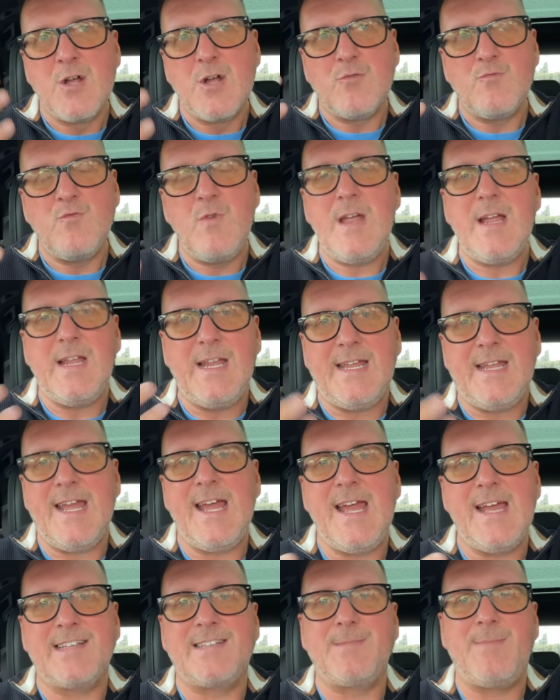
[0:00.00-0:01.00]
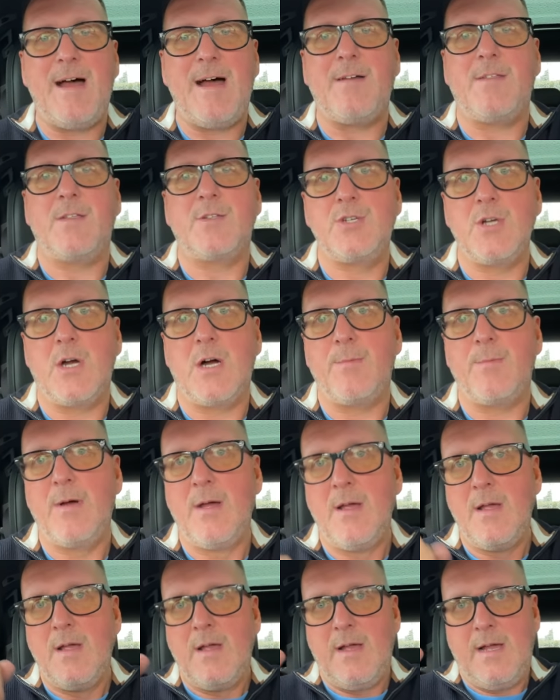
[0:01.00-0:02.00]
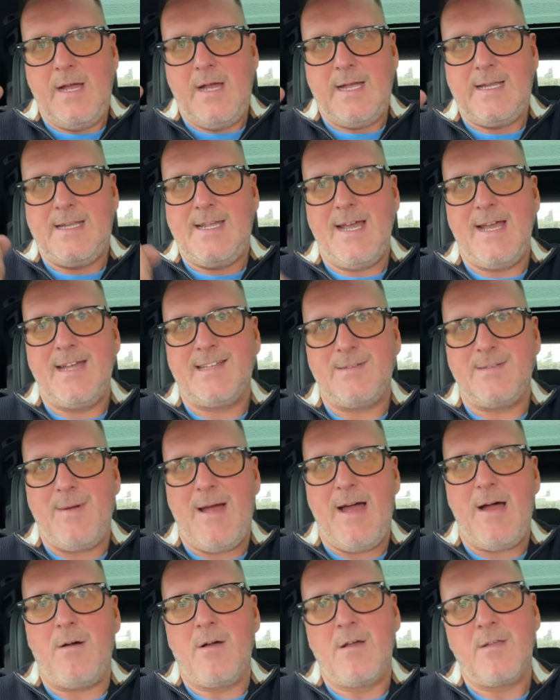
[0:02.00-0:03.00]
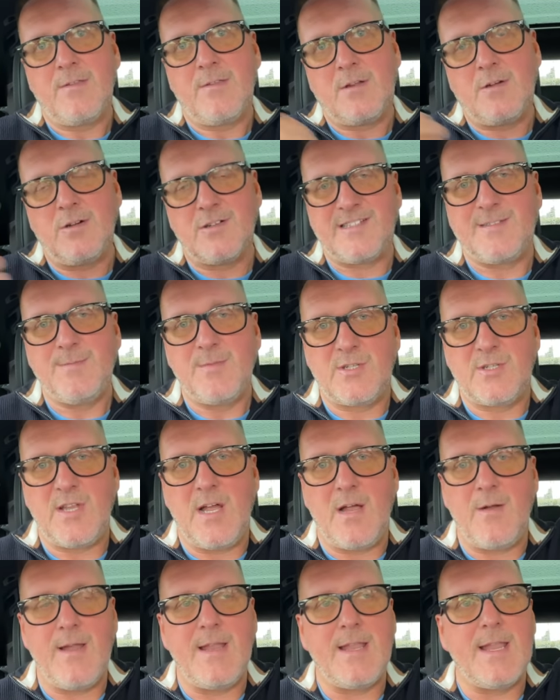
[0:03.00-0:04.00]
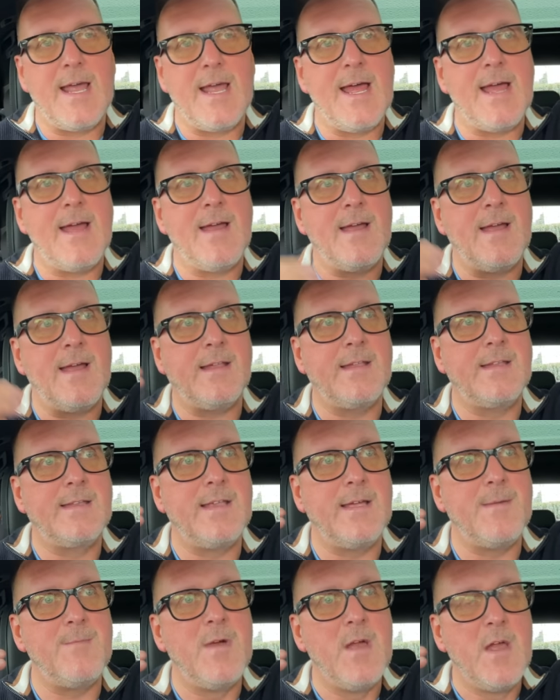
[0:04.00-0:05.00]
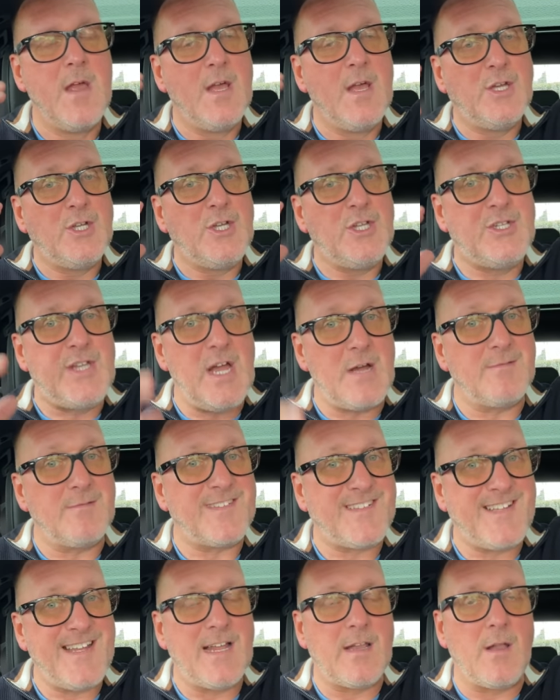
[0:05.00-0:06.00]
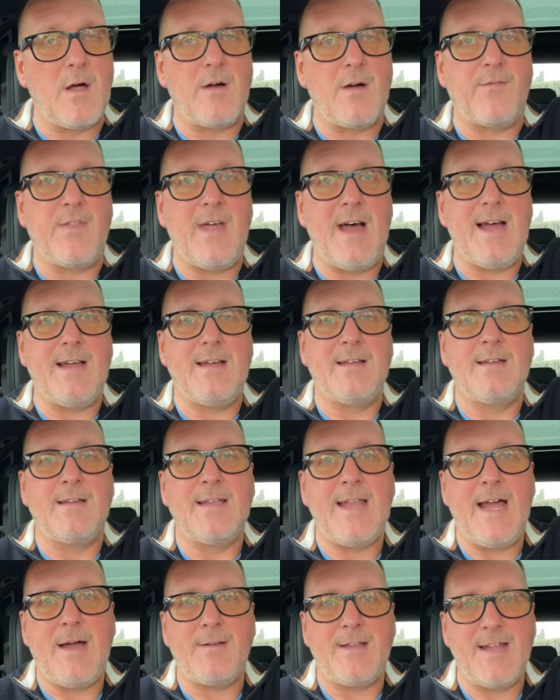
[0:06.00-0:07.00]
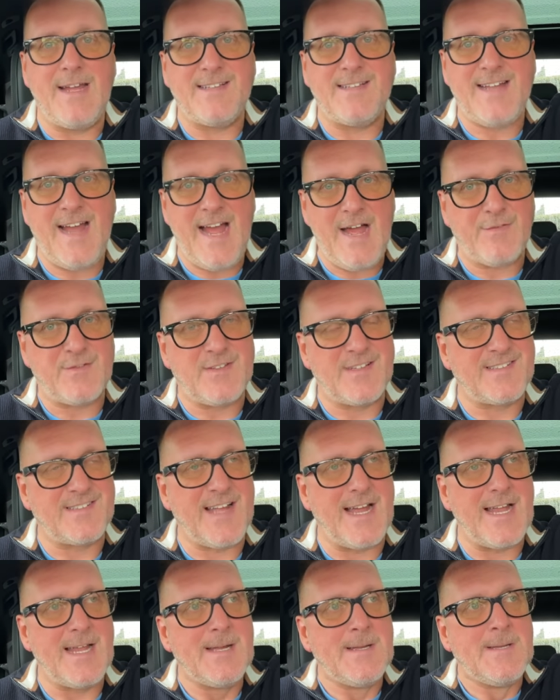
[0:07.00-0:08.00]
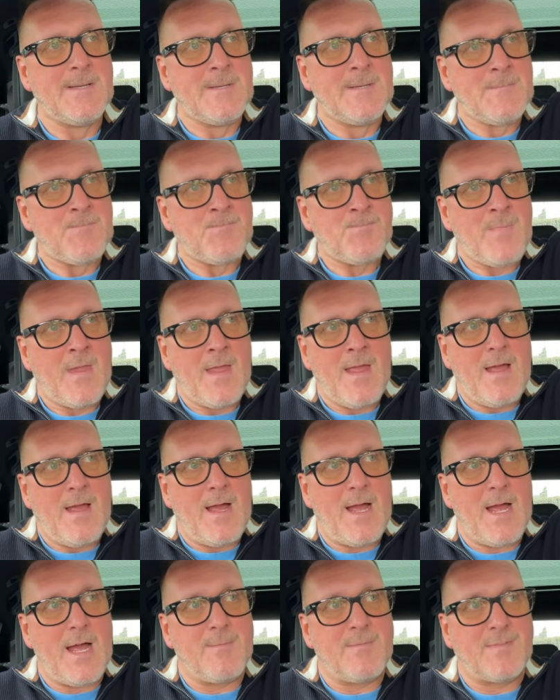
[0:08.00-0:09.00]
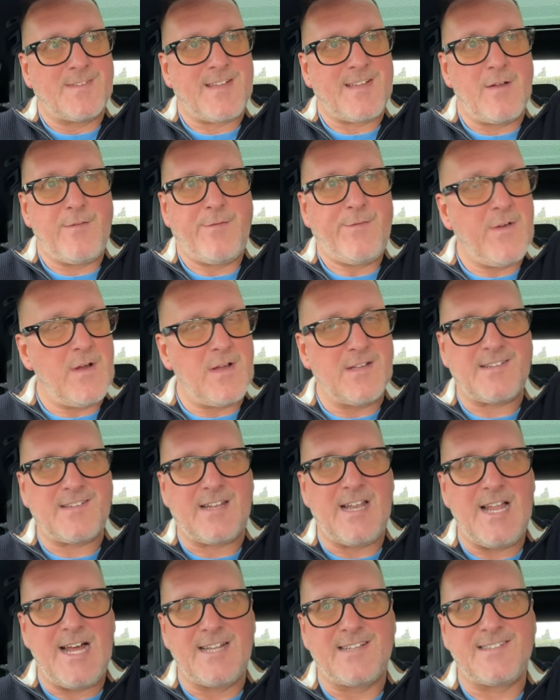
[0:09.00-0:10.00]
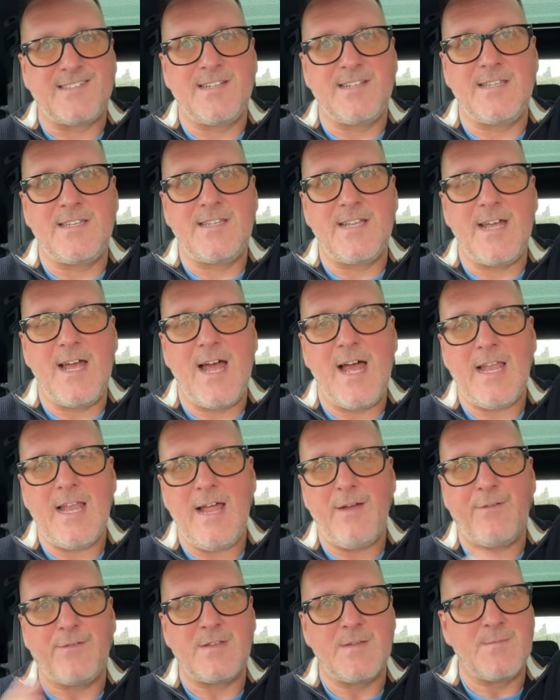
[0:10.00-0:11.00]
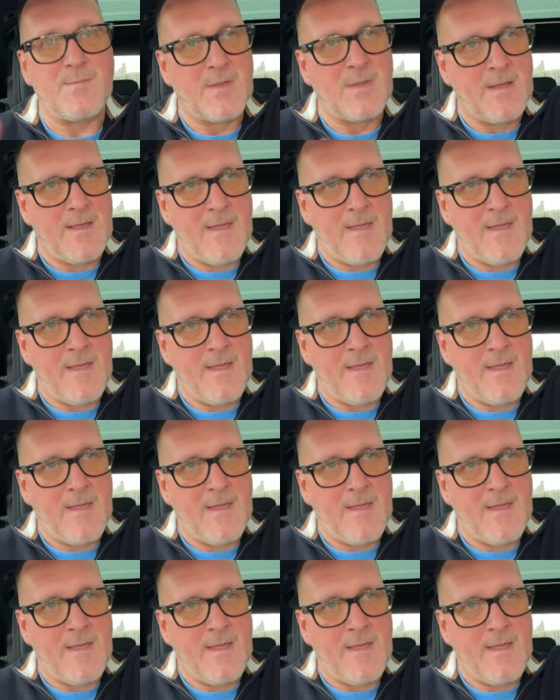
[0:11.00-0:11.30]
really cares about the job and cares about the customers that are in there. And you don't see a lot of that nowadays, I have to say. So first class, and I left them